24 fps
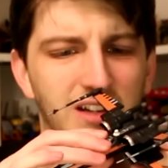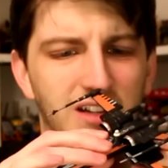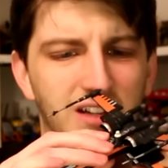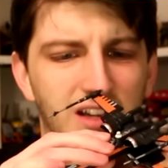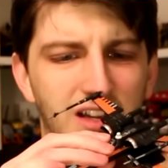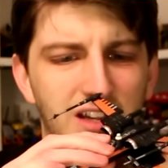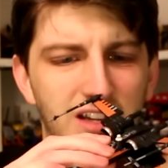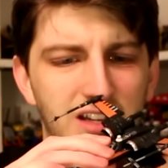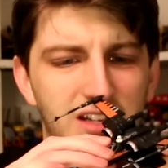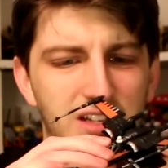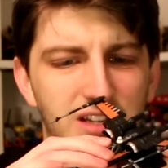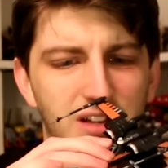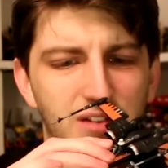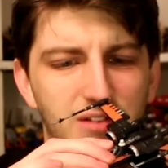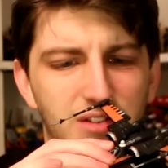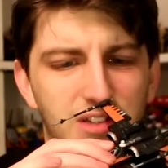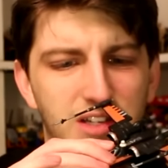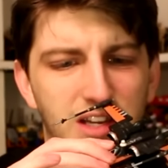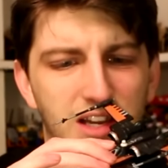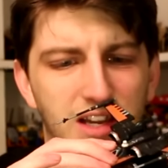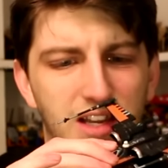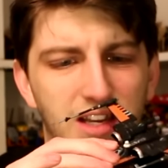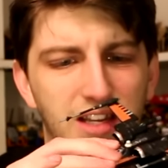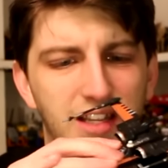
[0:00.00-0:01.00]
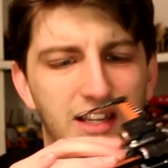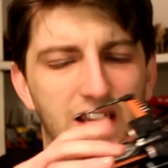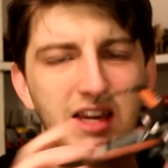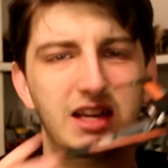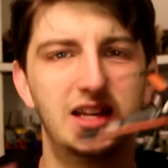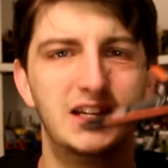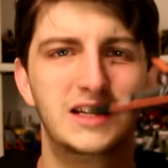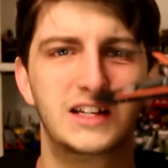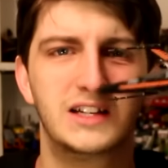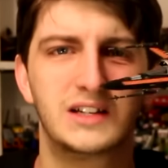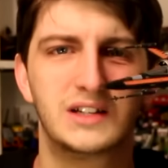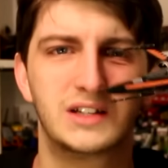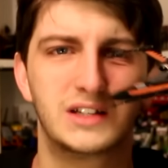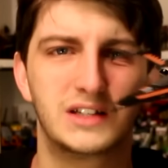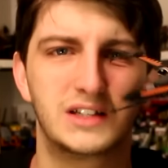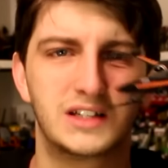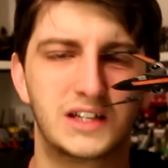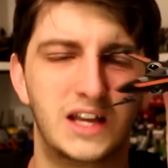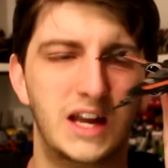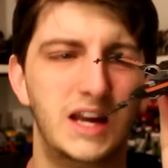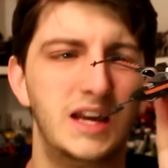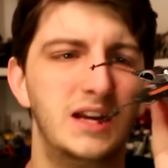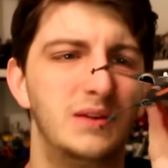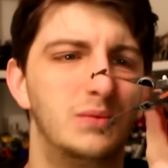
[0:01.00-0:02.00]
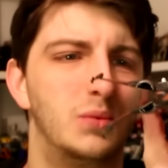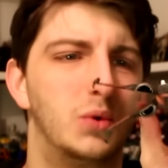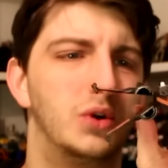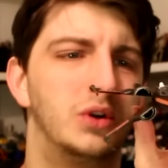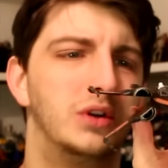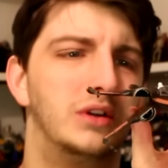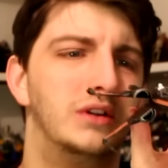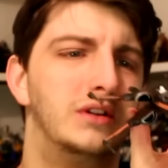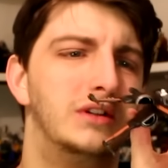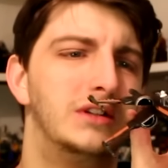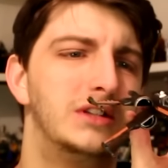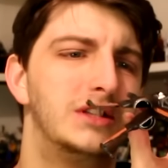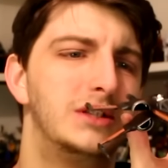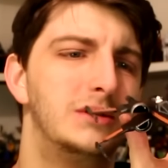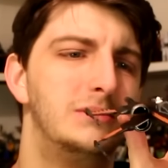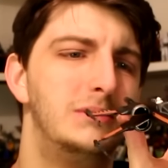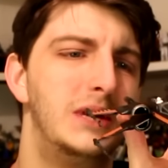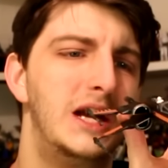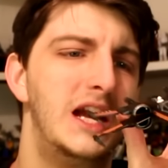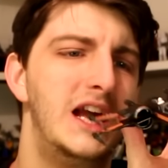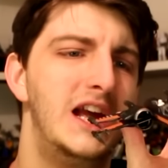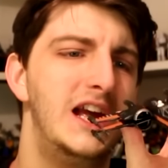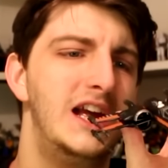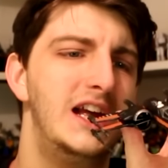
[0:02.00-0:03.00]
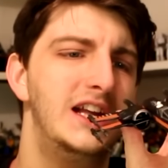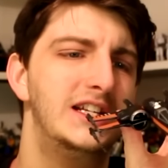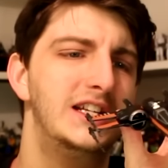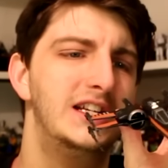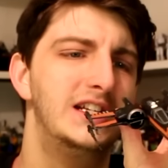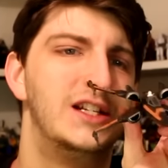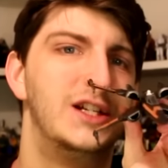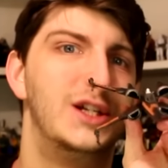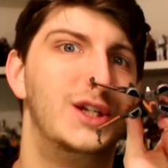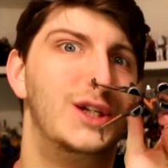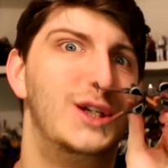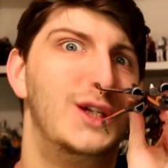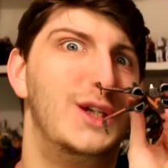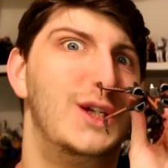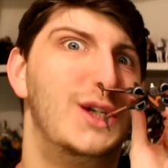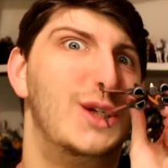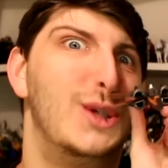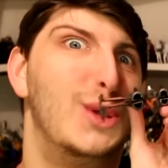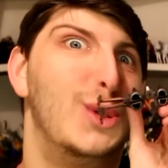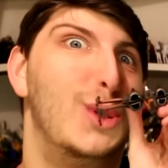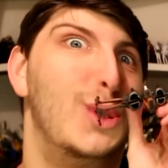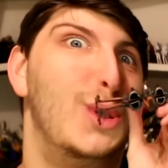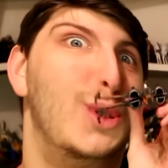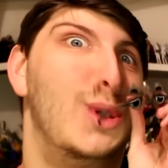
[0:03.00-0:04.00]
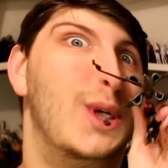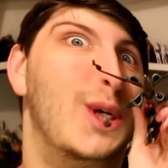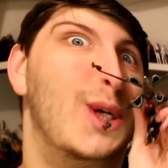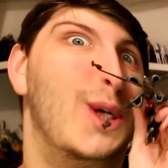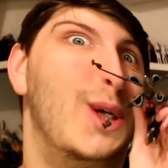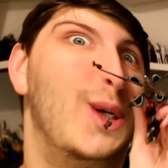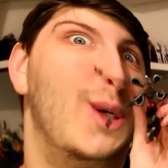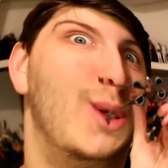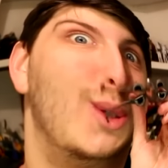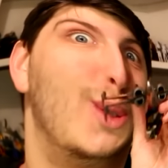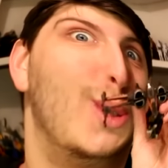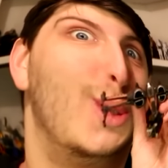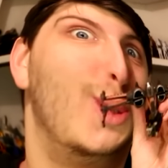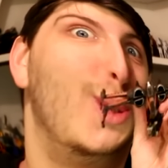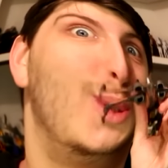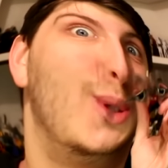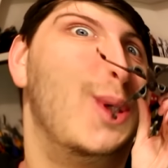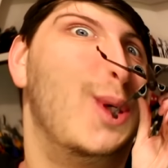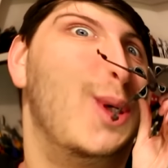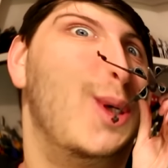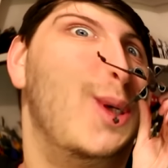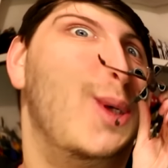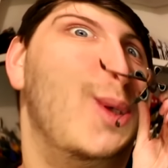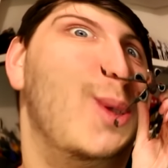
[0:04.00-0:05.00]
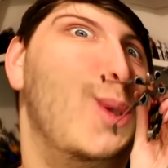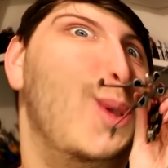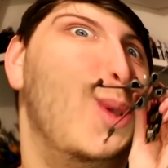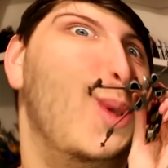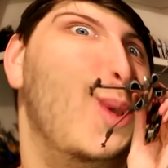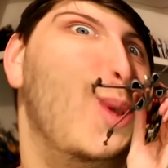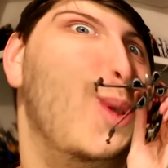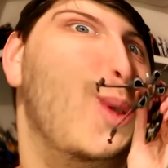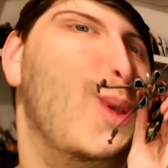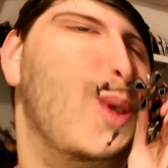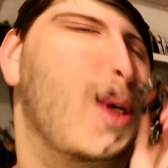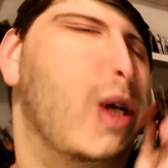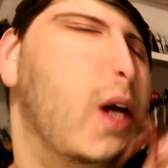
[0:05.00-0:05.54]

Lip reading: get yourselves down and get one. It's amazing. Excuse me,